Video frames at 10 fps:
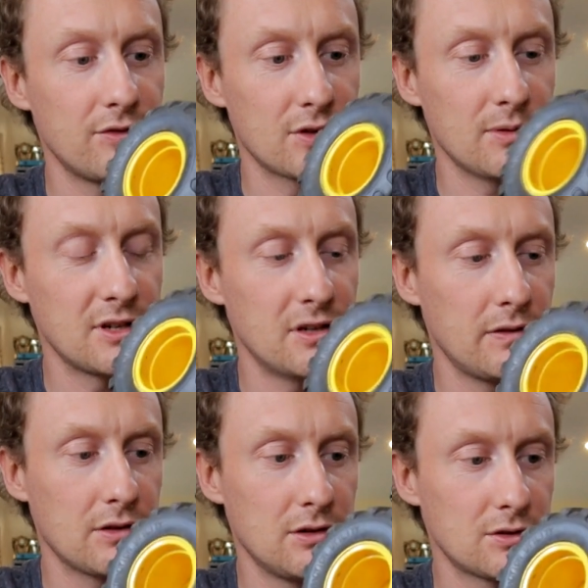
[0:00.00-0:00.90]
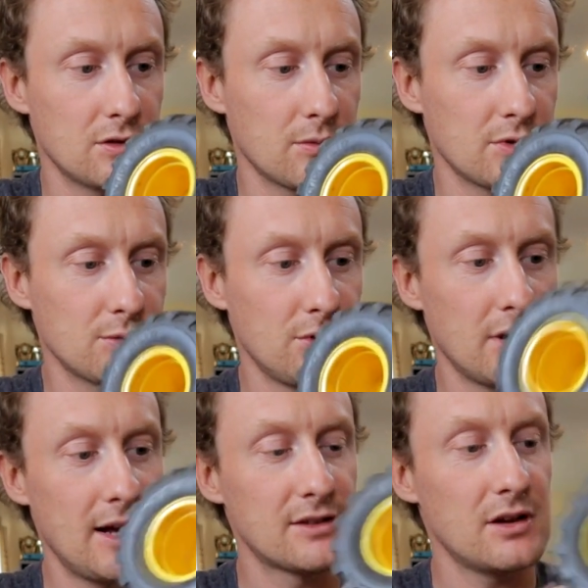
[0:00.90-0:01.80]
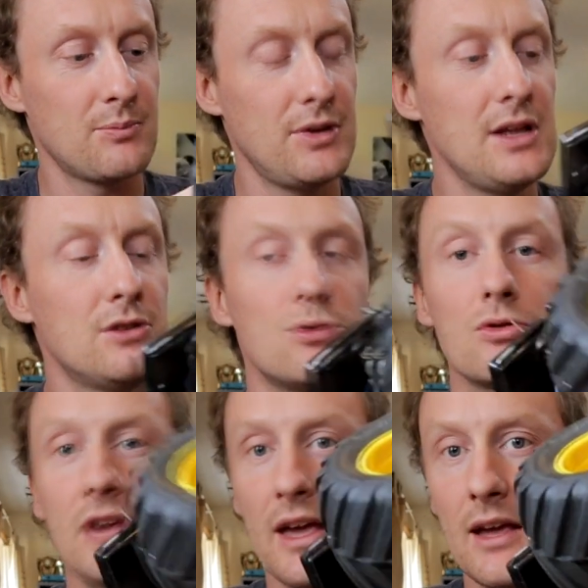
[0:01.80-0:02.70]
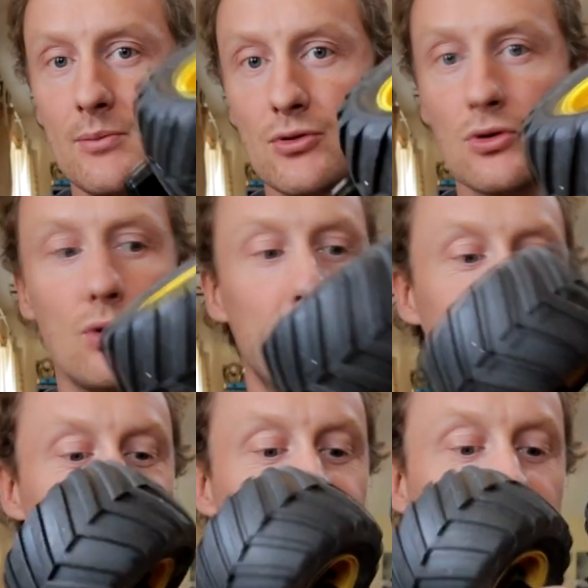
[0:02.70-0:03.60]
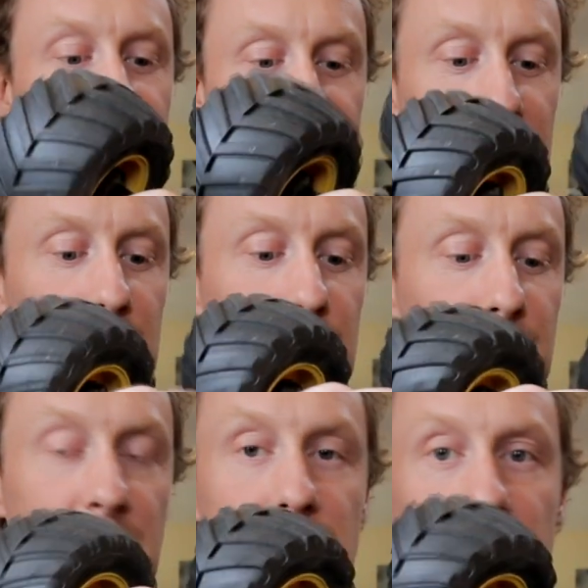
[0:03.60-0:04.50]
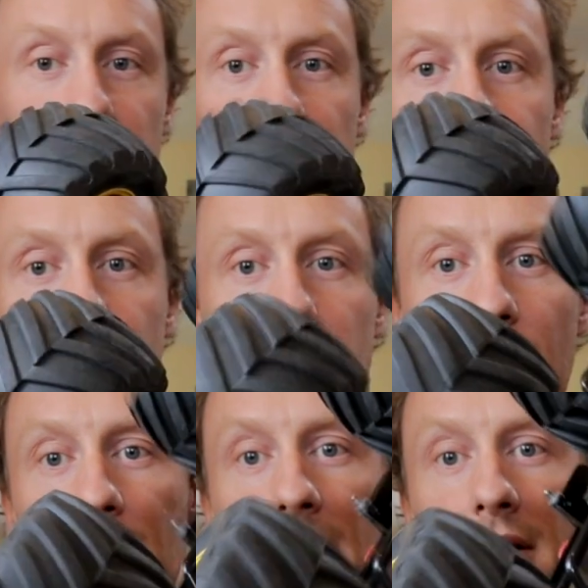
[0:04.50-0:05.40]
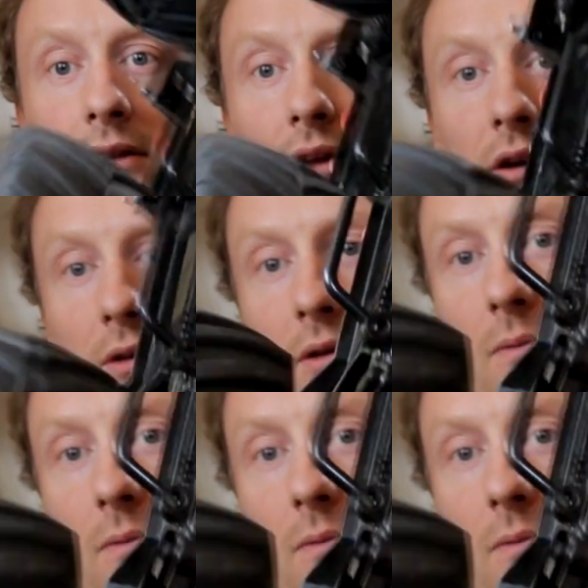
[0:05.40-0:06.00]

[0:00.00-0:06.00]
for a 27 turn stock brush motor. It's a P2K Pro, a Trinity P2K Pro. Now,